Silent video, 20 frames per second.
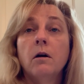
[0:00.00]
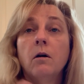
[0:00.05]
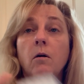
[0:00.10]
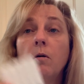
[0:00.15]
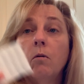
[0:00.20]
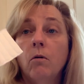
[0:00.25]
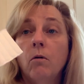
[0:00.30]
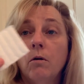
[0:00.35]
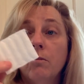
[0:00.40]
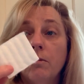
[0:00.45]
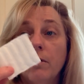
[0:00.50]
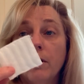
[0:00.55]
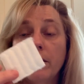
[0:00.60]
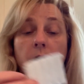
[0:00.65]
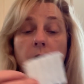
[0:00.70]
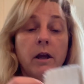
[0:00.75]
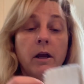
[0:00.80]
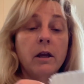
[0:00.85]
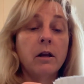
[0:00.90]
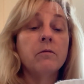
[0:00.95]
or
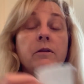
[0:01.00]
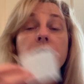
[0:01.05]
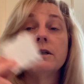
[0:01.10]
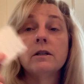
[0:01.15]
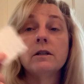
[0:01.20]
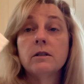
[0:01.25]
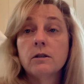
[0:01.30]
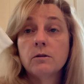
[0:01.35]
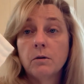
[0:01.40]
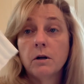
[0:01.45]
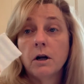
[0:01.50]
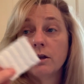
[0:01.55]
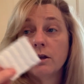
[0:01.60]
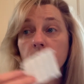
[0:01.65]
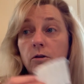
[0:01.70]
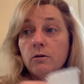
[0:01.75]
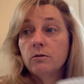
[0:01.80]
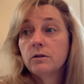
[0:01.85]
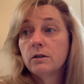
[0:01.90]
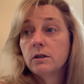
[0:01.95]
you know this is what
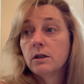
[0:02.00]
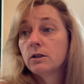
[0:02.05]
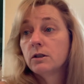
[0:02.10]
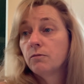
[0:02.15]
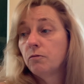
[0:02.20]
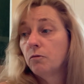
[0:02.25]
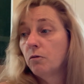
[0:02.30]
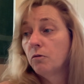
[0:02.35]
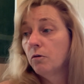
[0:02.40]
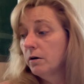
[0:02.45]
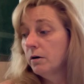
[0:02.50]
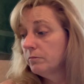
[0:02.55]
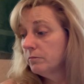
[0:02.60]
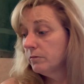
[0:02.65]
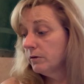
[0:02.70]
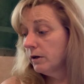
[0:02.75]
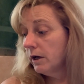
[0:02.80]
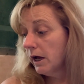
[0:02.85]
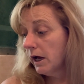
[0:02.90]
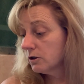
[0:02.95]
i'll use this for
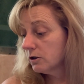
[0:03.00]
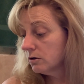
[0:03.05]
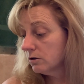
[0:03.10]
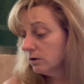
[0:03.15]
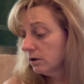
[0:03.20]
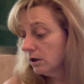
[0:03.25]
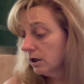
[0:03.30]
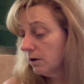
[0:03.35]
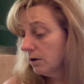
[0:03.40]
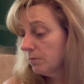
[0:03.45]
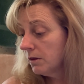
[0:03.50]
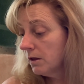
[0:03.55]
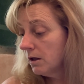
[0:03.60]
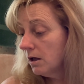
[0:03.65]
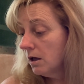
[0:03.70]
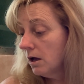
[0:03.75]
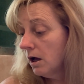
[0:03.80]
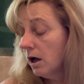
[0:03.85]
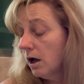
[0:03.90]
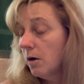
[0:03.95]
actually
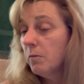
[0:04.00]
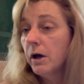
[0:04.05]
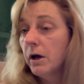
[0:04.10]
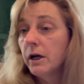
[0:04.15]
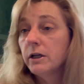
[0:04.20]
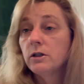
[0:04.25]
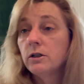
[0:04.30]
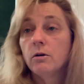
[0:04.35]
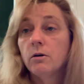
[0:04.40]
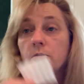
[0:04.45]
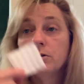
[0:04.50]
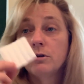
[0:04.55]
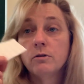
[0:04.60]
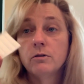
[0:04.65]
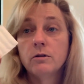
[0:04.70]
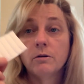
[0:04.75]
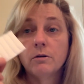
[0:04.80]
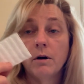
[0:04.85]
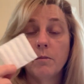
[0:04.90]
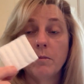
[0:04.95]
um, I don't
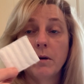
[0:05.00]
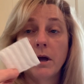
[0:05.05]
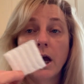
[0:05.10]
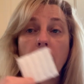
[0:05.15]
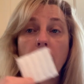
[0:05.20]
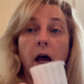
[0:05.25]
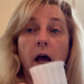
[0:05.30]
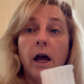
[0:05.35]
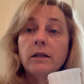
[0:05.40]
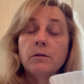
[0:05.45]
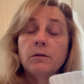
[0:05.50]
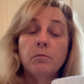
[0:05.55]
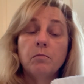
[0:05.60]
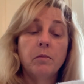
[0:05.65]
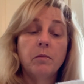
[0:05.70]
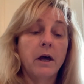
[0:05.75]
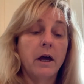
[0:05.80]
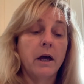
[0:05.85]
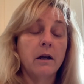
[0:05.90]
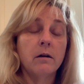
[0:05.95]
use it around my eyes,
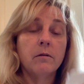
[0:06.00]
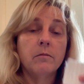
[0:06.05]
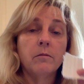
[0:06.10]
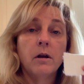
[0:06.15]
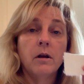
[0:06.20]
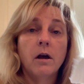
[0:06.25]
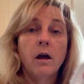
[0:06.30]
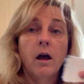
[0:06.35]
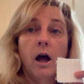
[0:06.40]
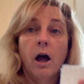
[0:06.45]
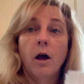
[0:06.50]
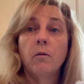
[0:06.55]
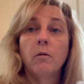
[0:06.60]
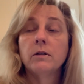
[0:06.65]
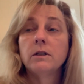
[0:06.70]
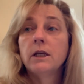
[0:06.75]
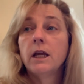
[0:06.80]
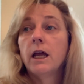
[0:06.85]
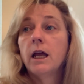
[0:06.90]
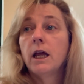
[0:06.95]
but I
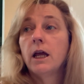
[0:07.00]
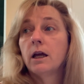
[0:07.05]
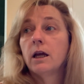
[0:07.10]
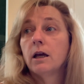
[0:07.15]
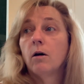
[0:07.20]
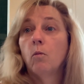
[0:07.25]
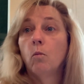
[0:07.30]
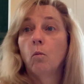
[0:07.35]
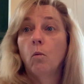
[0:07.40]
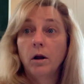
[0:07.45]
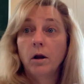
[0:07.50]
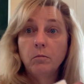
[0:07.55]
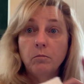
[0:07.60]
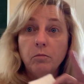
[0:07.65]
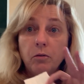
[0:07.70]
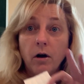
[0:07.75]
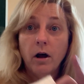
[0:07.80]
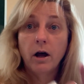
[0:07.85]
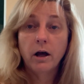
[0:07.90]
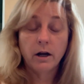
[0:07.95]
will take one
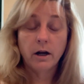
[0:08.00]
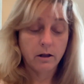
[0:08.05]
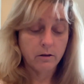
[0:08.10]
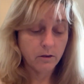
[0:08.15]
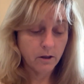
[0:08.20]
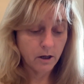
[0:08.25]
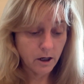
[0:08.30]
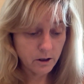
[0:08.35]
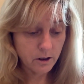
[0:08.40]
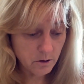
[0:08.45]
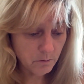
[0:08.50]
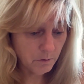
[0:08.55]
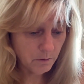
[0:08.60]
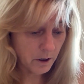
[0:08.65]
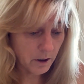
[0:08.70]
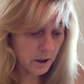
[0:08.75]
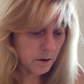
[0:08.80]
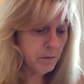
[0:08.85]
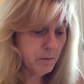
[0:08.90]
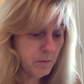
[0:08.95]
product that I do
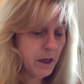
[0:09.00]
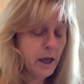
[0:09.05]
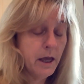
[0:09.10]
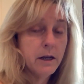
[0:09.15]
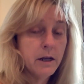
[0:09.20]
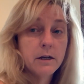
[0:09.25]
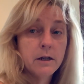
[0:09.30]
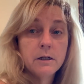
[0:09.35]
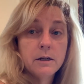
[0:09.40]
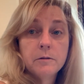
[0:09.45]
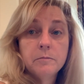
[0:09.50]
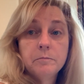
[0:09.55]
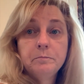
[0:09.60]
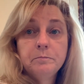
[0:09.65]
recommend